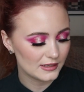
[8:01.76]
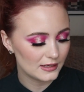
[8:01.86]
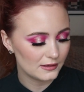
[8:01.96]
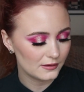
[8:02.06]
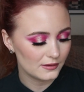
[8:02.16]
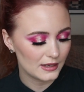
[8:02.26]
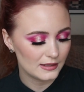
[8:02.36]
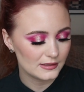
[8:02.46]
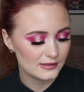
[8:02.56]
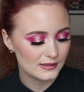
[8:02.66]
Skin,
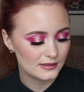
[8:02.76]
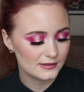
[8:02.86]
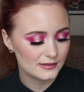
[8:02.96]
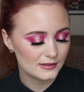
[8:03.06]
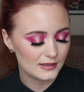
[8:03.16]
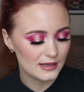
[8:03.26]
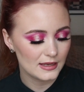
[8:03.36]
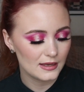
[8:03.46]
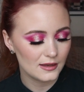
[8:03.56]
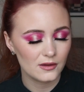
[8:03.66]
and this is
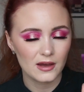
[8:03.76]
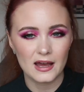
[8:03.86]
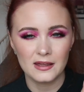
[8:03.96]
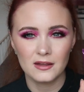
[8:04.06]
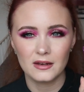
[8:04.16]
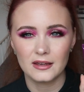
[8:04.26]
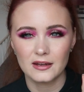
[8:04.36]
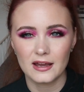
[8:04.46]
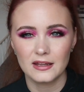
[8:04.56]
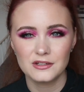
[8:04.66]
the like
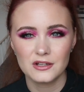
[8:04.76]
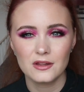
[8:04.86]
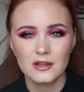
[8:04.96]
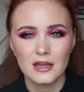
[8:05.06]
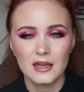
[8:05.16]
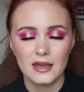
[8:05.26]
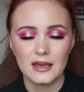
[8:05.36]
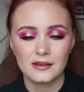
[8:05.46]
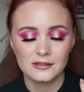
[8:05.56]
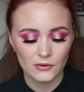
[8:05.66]
an eye gel.
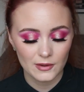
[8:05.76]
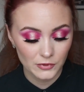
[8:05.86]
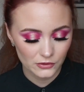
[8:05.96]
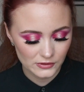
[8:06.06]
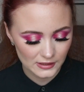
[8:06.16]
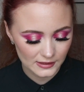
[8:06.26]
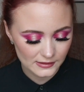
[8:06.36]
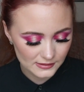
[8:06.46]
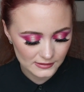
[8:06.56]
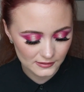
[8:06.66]
So I'm using
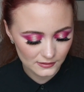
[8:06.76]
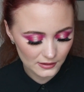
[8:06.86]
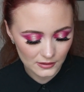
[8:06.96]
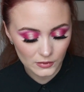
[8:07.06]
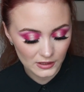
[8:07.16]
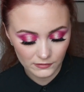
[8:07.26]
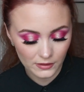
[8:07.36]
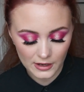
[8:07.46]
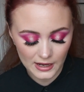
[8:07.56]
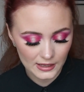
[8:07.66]
this
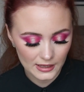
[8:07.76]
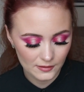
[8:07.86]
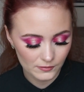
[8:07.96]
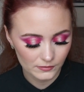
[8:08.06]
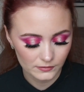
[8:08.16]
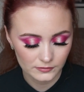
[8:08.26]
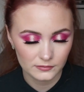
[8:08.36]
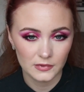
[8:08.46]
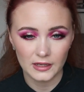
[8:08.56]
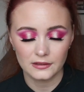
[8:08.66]
whenever I am
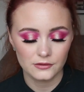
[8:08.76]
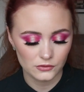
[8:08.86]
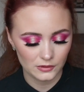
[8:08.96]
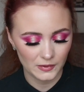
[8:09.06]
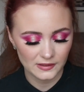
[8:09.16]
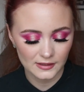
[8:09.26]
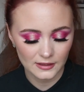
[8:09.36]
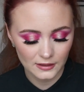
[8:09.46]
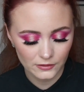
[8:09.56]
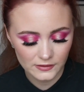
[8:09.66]
like doing my
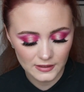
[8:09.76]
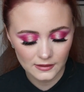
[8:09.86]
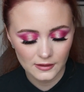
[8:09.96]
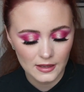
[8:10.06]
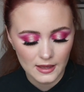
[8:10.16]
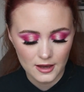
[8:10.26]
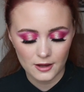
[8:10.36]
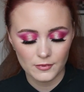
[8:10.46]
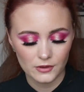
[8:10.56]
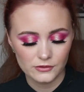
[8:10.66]
skincare routine.
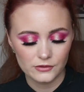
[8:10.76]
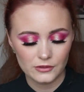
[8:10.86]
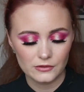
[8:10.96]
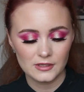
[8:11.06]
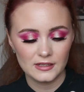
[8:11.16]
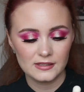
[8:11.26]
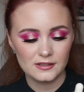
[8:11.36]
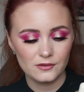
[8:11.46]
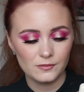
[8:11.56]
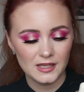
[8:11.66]
I'm also using
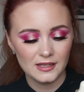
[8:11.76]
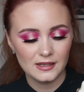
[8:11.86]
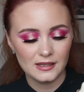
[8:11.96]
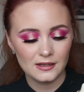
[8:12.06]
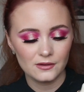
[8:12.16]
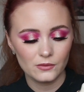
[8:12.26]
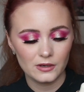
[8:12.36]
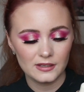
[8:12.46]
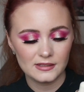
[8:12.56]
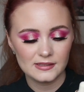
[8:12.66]
this Lumini
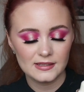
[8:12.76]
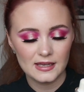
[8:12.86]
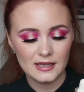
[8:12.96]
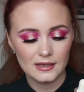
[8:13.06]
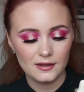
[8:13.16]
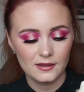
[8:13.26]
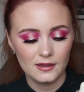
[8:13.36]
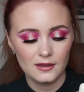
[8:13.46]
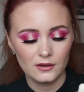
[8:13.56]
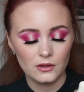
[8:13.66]
Nordic Sea
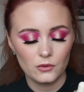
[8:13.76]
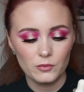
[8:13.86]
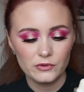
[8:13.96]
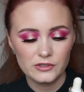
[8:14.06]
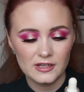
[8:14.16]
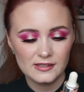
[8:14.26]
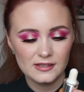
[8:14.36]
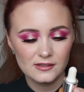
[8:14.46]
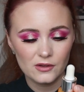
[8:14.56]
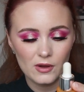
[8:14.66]
Glow Boost
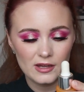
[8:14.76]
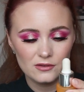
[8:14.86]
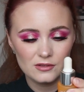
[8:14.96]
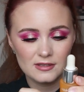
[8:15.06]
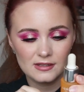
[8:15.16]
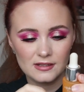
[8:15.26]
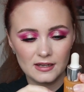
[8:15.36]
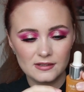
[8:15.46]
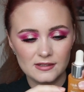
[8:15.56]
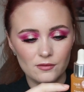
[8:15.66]
Essence. So I use this as
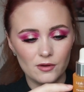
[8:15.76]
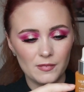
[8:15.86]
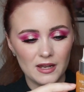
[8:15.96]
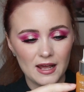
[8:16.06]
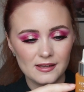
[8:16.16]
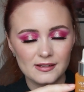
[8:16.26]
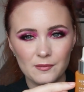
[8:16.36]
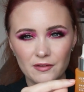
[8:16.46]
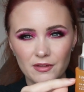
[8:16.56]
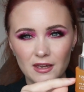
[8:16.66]
like a serum, and last
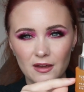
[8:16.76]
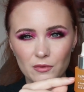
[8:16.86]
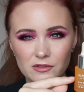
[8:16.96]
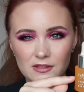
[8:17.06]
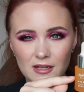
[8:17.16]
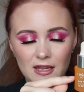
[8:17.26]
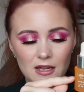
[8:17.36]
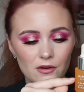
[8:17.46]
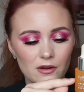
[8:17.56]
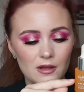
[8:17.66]
time I think I was
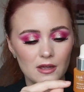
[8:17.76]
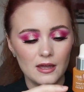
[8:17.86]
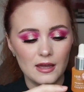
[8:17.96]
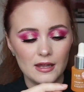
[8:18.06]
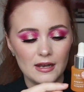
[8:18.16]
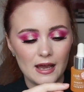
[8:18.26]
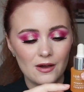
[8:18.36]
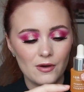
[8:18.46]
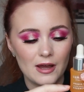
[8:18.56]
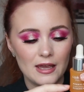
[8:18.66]
here, and
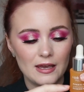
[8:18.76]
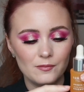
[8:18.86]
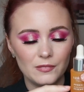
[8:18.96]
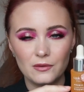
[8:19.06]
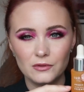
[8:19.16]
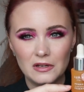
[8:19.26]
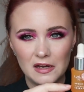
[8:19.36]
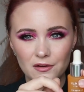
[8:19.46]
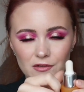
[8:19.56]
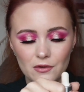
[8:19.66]
now I am down to here.